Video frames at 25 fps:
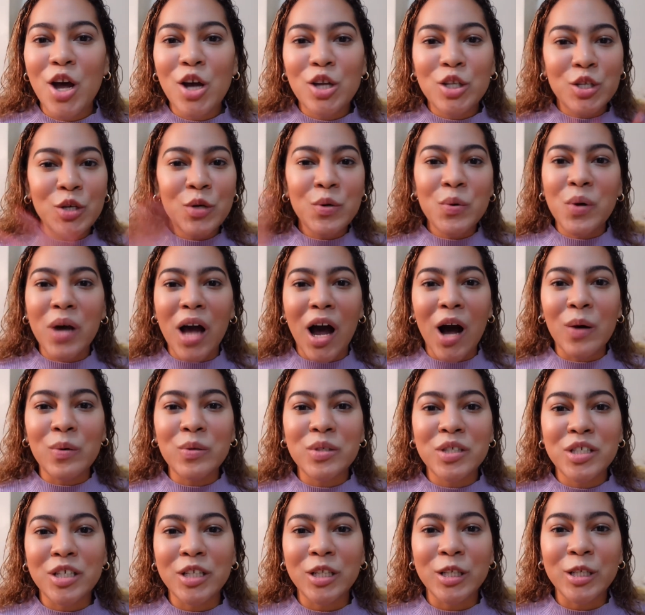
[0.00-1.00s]
2
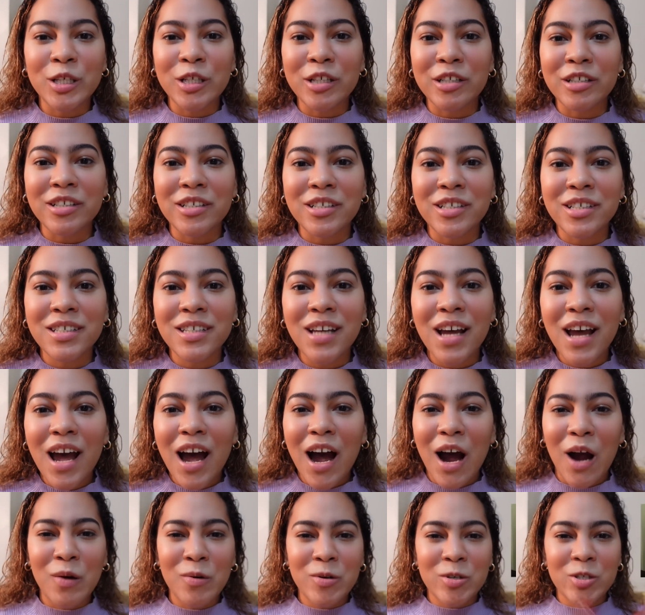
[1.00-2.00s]
counselors.
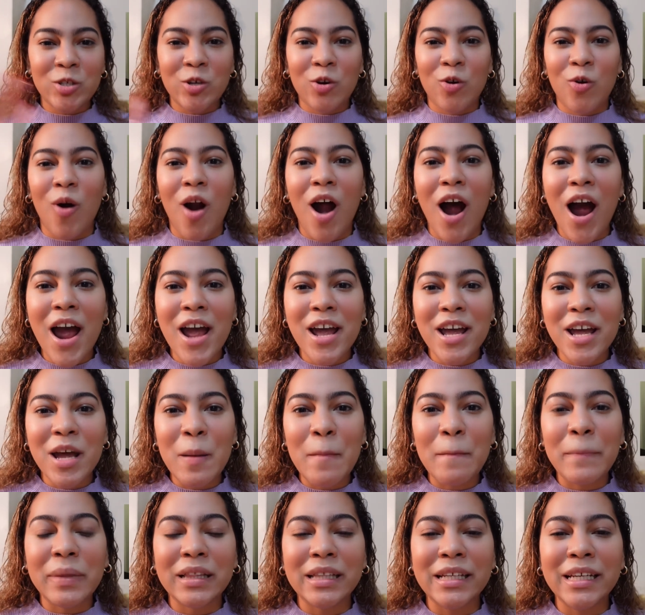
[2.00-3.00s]
I was crying
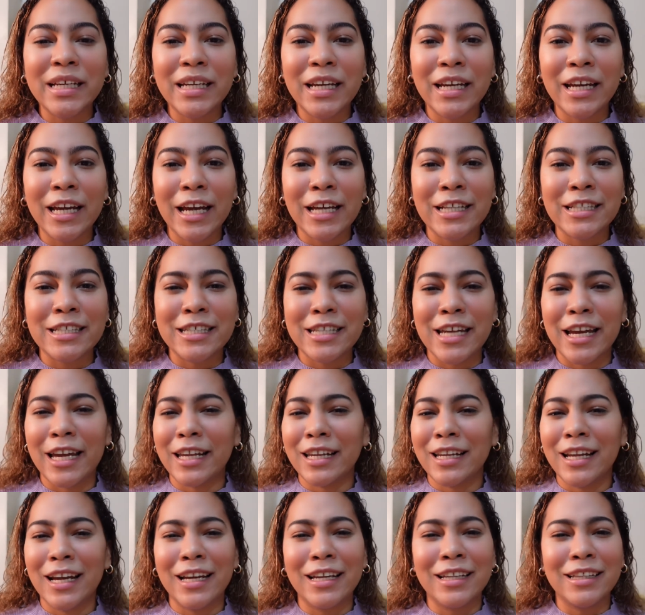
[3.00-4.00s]
and pleading and
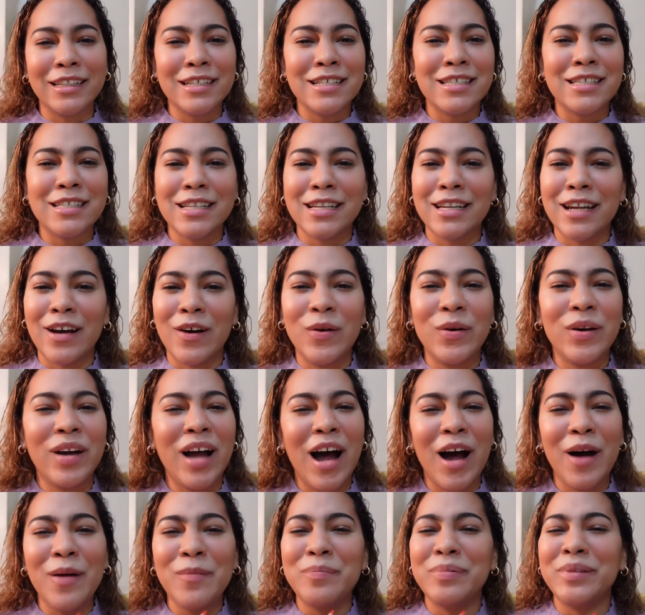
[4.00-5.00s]
saying like, listen,
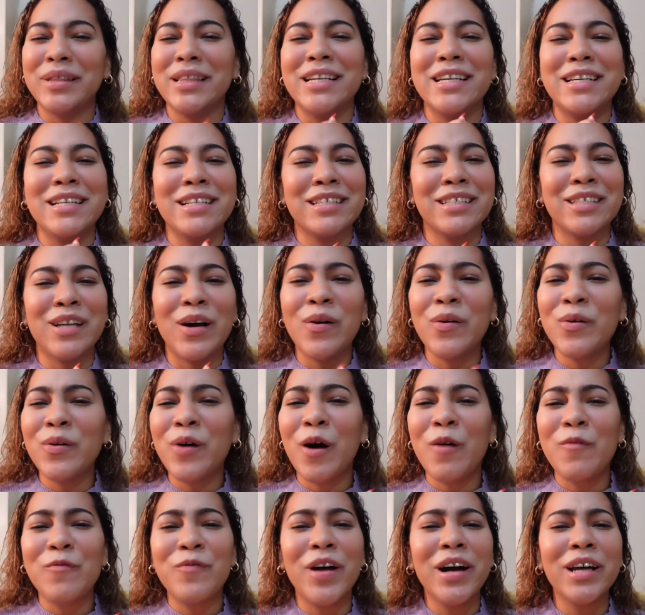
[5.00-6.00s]

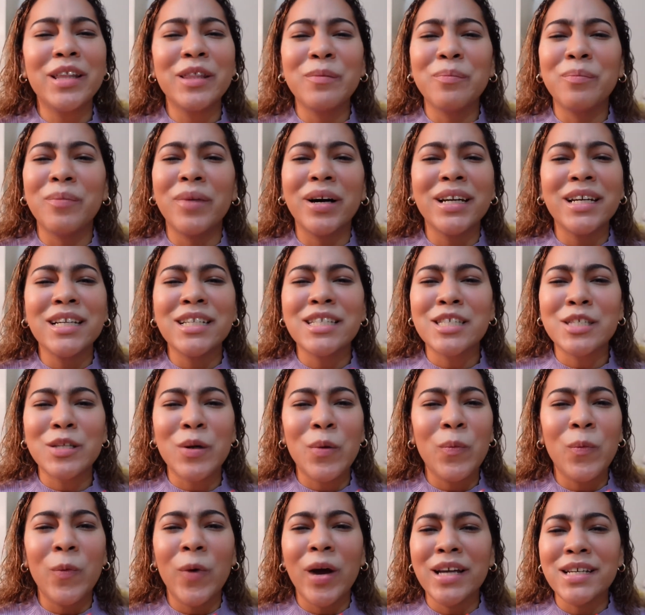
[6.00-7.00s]
I'll find the money
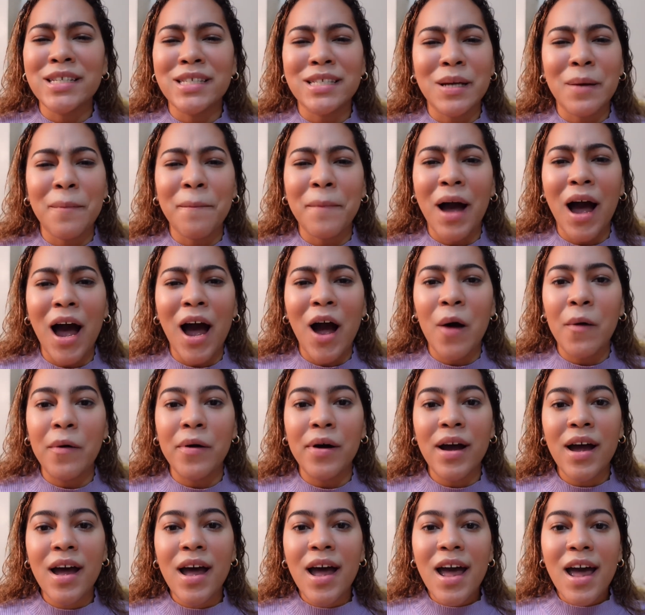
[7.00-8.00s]
some way,
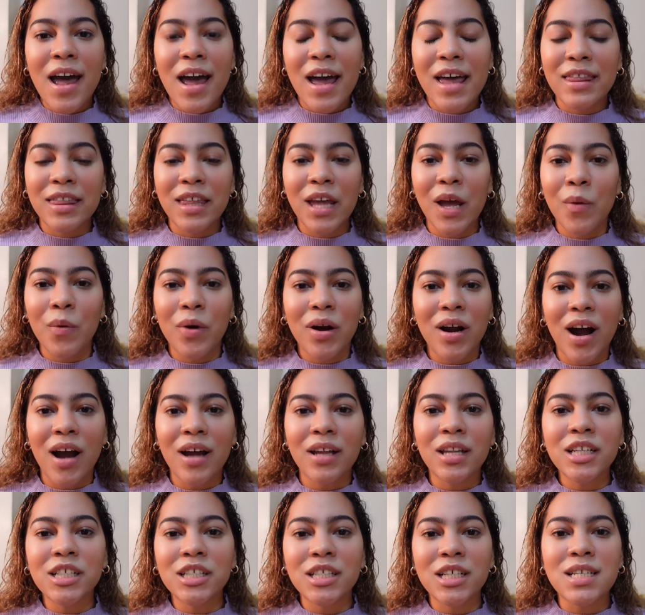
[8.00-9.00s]
somehow. And they were
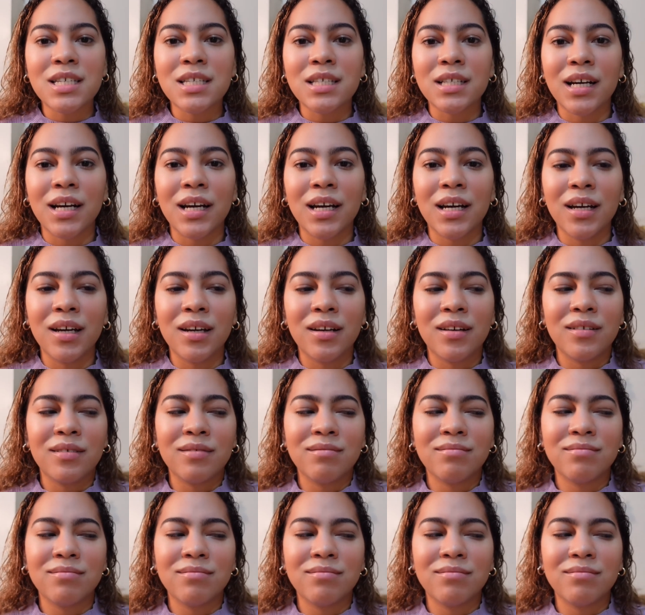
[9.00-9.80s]
kind of just like